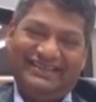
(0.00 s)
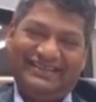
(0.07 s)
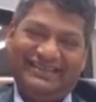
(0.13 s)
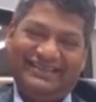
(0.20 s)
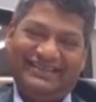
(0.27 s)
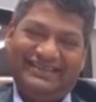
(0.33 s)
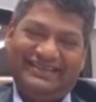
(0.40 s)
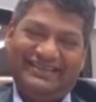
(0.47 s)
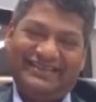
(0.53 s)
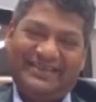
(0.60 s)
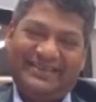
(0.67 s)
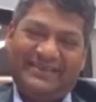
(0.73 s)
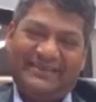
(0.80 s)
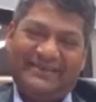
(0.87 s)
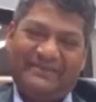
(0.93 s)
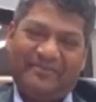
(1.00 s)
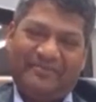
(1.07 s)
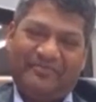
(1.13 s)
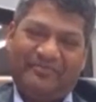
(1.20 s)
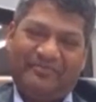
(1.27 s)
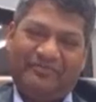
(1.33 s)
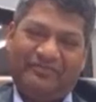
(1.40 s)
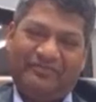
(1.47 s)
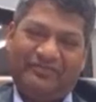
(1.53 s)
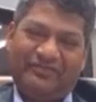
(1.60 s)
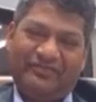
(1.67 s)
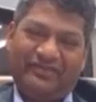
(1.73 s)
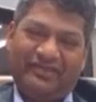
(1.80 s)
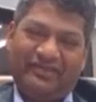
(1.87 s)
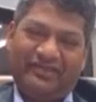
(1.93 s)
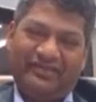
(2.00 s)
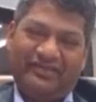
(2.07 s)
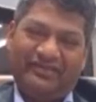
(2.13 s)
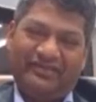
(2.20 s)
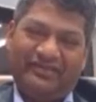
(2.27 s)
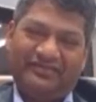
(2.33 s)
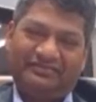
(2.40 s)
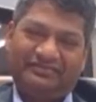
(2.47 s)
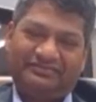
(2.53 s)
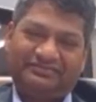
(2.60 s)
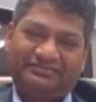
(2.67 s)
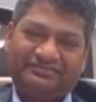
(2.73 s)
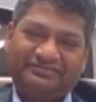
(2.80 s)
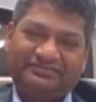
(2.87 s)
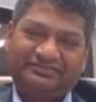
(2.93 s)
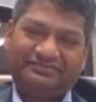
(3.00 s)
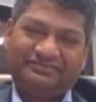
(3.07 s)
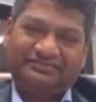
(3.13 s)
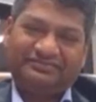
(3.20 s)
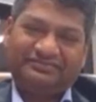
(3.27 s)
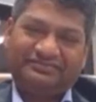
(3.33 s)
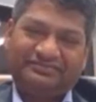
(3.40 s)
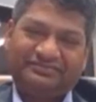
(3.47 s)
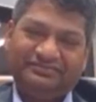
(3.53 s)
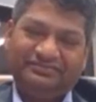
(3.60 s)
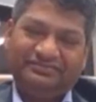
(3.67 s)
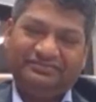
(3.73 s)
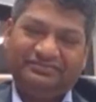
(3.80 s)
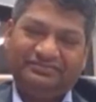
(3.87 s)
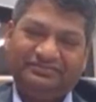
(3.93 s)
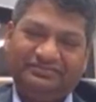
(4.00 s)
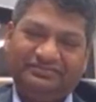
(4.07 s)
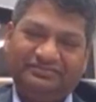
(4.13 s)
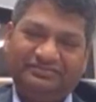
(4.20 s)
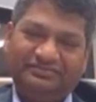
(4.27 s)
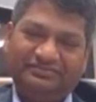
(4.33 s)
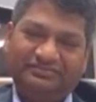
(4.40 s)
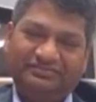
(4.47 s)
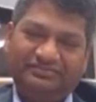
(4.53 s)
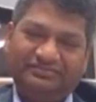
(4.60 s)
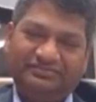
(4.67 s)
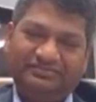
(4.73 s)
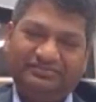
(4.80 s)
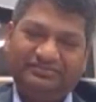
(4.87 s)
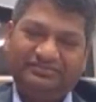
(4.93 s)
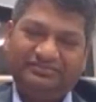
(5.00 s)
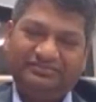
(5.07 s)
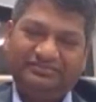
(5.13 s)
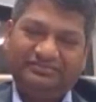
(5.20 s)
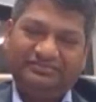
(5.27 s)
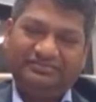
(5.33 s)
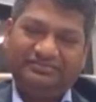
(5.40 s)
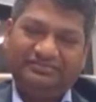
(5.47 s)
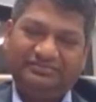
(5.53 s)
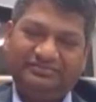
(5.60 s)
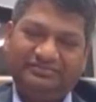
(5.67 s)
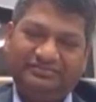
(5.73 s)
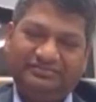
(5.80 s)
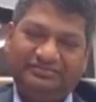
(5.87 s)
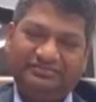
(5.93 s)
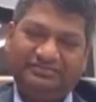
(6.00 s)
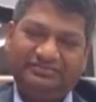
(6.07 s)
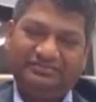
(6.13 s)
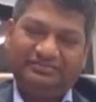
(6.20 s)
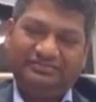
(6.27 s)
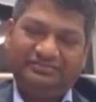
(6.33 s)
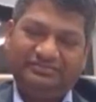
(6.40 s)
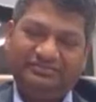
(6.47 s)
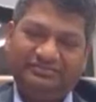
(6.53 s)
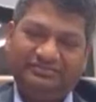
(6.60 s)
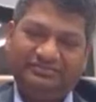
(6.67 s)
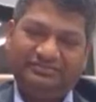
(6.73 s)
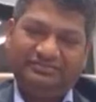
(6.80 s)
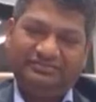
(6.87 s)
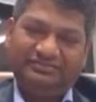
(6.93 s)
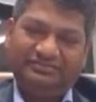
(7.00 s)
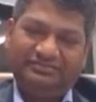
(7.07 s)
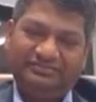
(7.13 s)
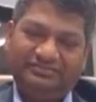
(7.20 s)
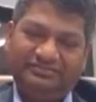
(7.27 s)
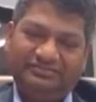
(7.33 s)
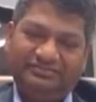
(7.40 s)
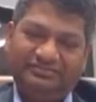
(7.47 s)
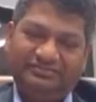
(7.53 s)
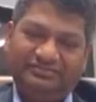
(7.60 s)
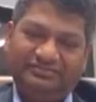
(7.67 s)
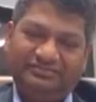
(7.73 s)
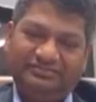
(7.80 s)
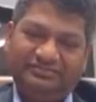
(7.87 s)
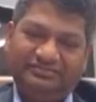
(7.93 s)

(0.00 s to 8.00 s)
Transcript: No words are spoken by the person on screen.